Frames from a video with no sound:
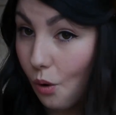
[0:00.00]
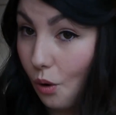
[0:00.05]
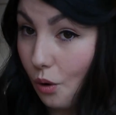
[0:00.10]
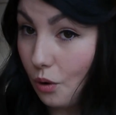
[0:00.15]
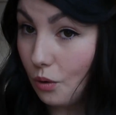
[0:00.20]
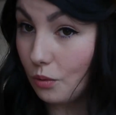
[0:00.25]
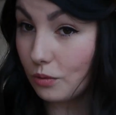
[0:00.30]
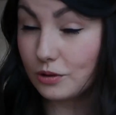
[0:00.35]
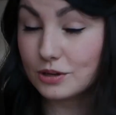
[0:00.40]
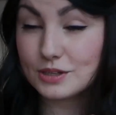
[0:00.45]

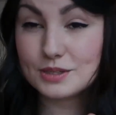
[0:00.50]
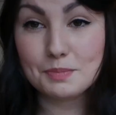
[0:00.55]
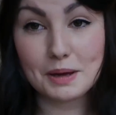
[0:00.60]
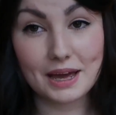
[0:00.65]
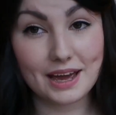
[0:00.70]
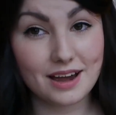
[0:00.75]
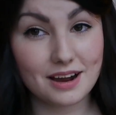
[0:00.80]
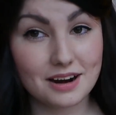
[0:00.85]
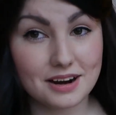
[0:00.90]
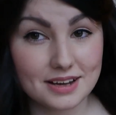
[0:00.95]
because
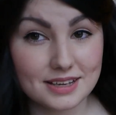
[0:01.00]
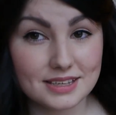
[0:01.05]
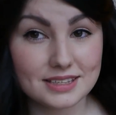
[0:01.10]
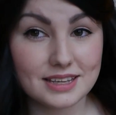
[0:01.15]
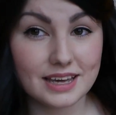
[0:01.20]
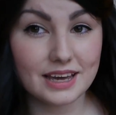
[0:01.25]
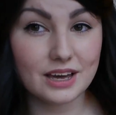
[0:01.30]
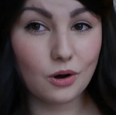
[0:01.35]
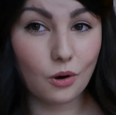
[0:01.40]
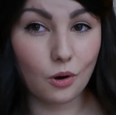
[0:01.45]
my hair is
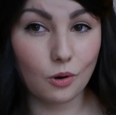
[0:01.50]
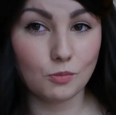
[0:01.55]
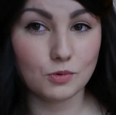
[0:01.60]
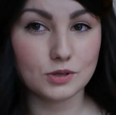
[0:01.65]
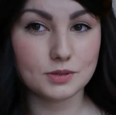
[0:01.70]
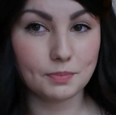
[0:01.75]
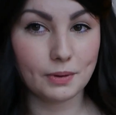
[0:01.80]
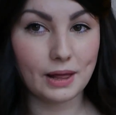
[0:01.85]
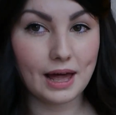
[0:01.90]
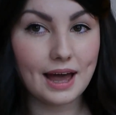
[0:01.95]
like
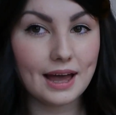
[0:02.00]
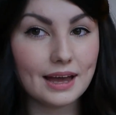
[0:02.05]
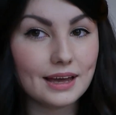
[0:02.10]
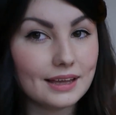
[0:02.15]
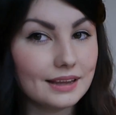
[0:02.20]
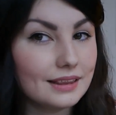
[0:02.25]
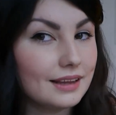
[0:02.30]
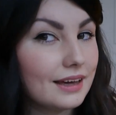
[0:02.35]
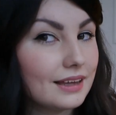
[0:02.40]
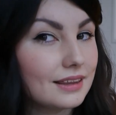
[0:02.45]
almost black,
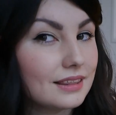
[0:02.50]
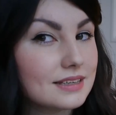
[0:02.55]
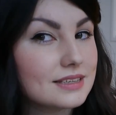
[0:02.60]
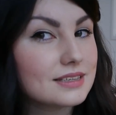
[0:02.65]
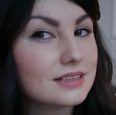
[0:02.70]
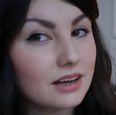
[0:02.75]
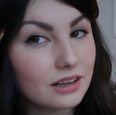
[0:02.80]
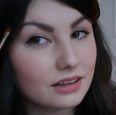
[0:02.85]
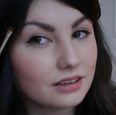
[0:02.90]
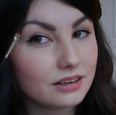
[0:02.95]
and like
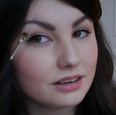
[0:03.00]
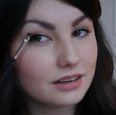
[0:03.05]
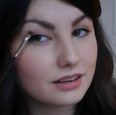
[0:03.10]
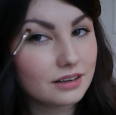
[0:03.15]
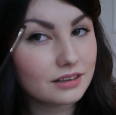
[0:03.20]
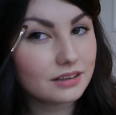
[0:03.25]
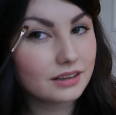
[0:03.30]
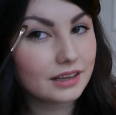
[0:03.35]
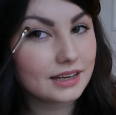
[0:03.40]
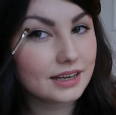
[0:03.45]
this
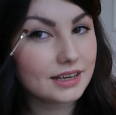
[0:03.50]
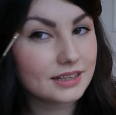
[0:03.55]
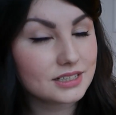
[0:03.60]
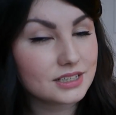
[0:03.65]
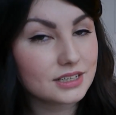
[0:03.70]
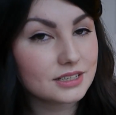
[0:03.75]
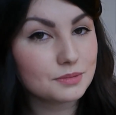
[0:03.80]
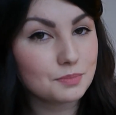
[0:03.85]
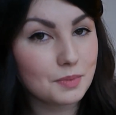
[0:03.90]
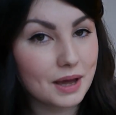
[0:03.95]
colour, like it
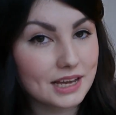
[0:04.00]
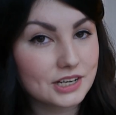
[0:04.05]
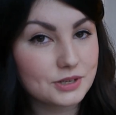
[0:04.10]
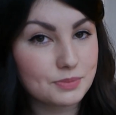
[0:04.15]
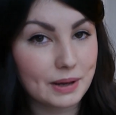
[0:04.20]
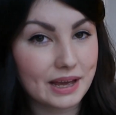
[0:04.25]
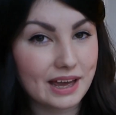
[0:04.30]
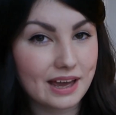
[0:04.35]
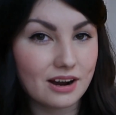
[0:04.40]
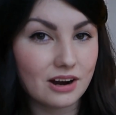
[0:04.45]
does match
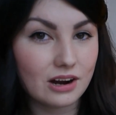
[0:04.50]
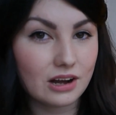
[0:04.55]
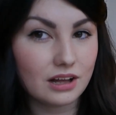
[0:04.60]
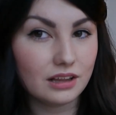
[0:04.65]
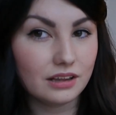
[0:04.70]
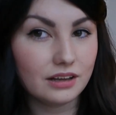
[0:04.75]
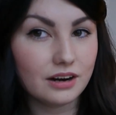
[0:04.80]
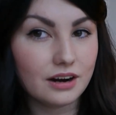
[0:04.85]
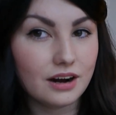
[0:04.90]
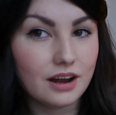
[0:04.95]
my hair
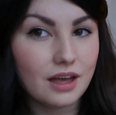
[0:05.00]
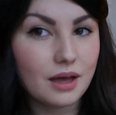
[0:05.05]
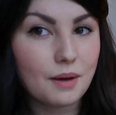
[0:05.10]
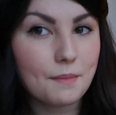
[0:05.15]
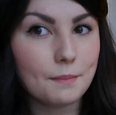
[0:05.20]
colour,